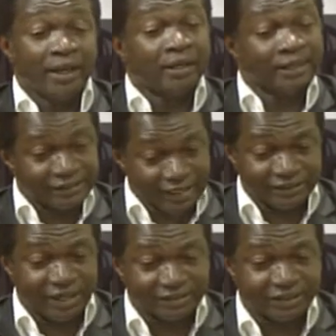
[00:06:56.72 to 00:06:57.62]
Let's
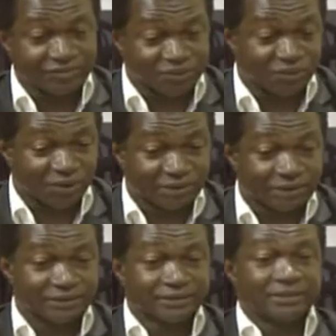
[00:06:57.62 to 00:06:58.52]
ask ourselves the
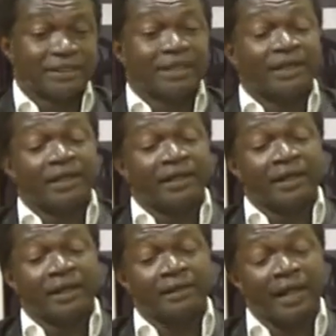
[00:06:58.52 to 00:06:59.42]
question,
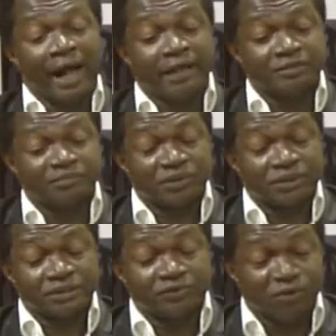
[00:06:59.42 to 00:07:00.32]
are the
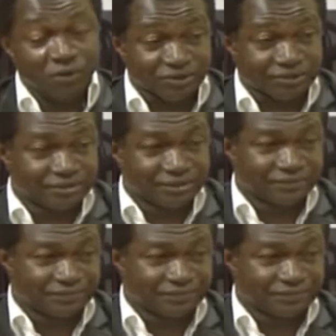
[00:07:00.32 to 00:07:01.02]
police force